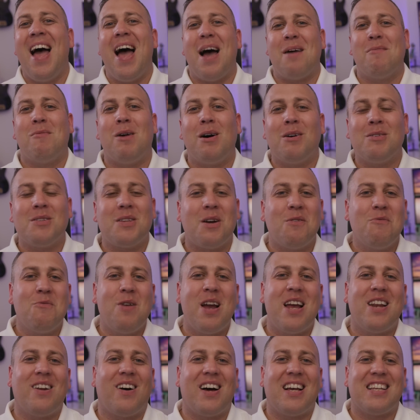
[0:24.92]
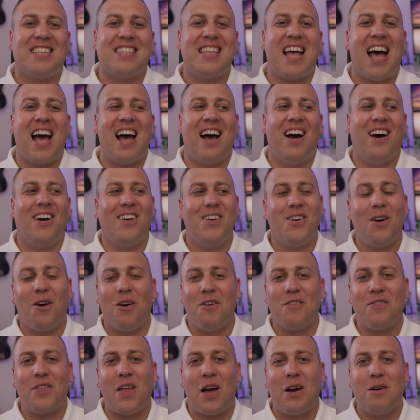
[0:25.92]
And whilst I realise that a lot
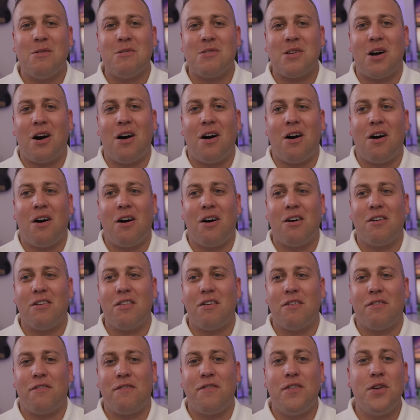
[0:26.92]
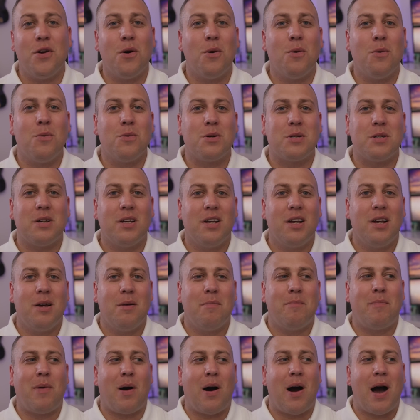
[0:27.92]
of those are fueled
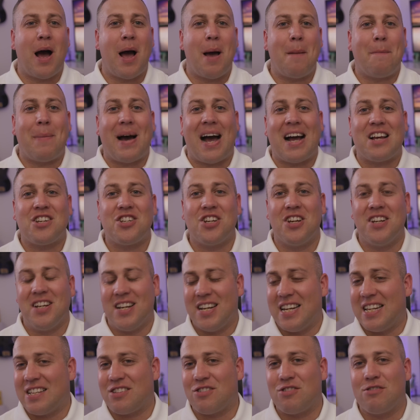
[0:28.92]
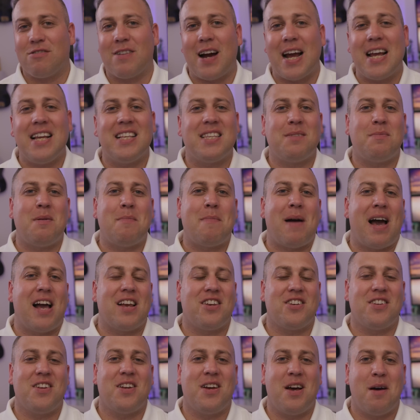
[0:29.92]
by passion, and it's great to be
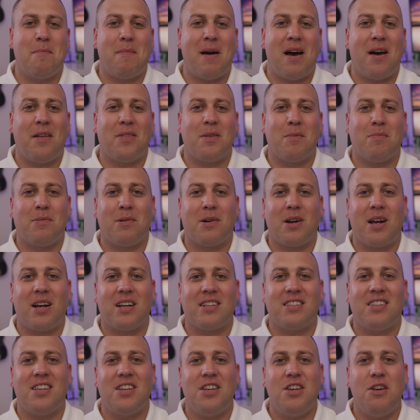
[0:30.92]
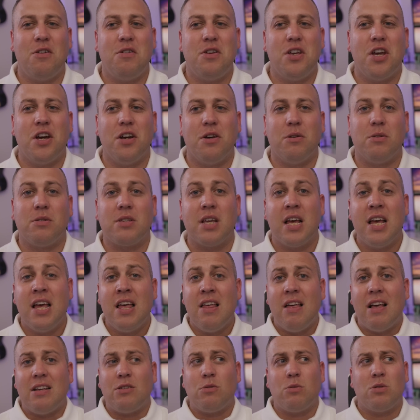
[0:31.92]
passionate about the products that you use,
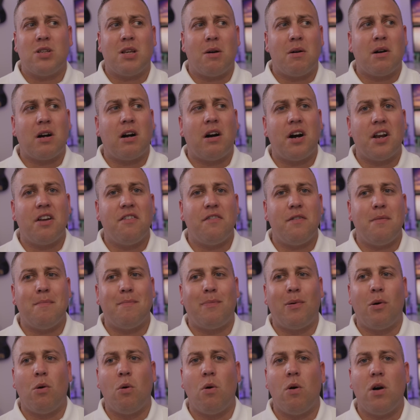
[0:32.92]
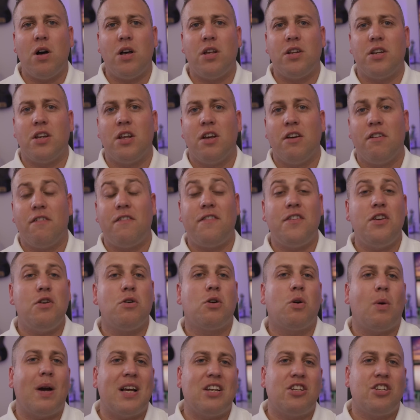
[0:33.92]
there's also a kind of important
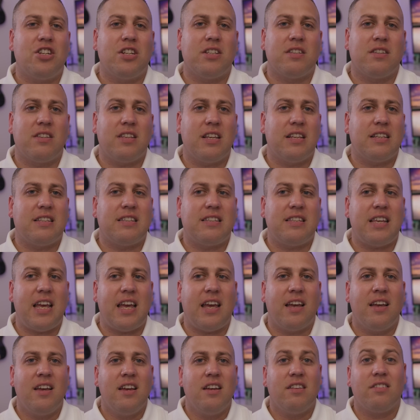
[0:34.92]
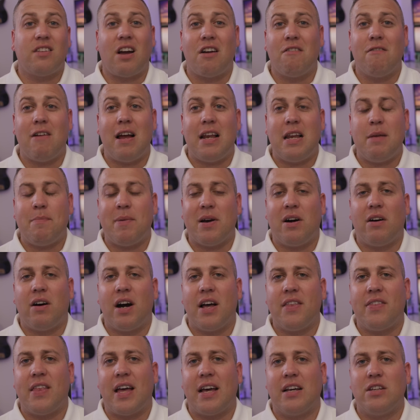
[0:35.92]
few questions that sit directly
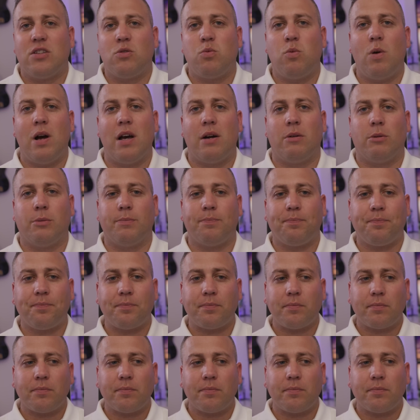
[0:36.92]
behind that as well.